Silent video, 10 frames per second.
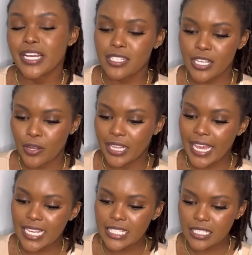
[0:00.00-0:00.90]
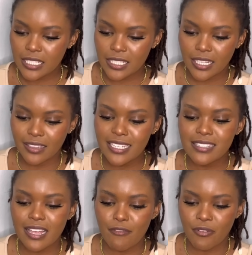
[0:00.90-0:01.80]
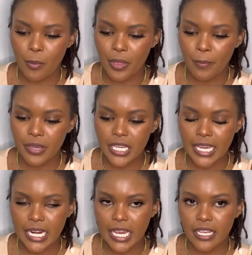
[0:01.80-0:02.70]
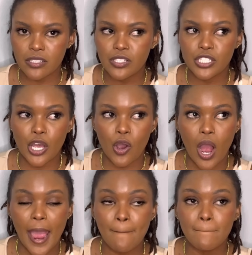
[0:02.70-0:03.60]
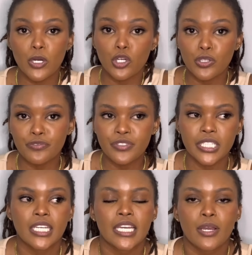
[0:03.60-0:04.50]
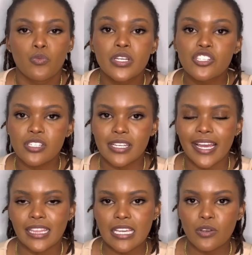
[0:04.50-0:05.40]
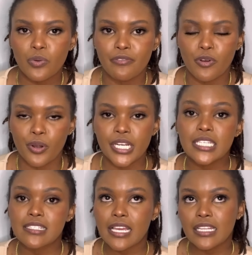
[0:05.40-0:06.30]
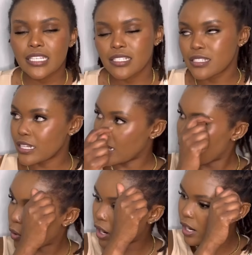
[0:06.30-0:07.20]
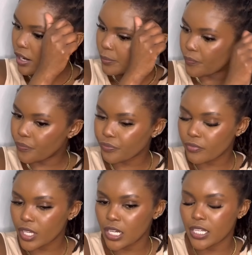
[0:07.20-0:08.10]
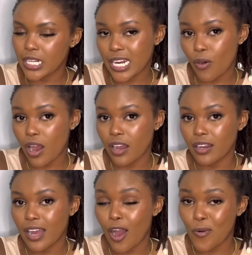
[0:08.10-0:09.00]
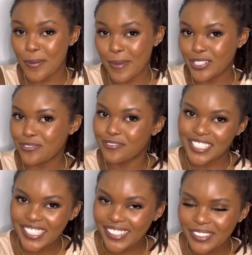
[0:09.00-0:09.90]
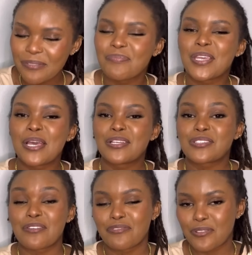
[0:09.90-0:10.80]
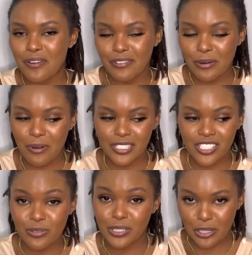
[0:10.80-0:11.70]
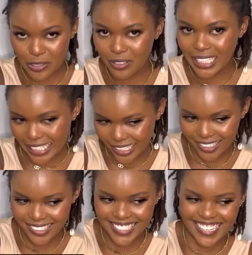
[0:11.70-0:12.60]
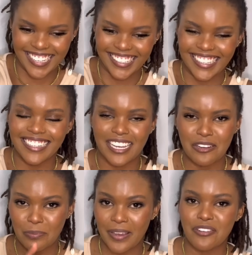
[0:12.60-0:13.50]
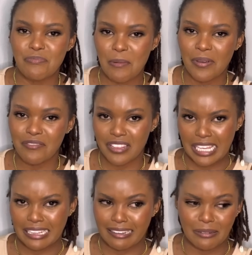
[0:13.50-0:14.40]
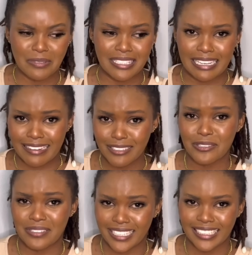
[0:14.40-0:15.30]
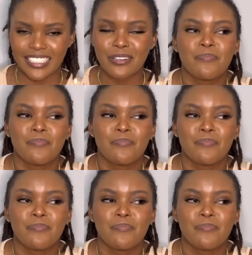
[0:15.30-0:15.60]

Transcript: so let's let's start from the beginning. So I moved, which I think we've already said this in our in our how we met video. So if you haven't watched it, we'll also link it. And I hope I remember everything that I'm saying to link.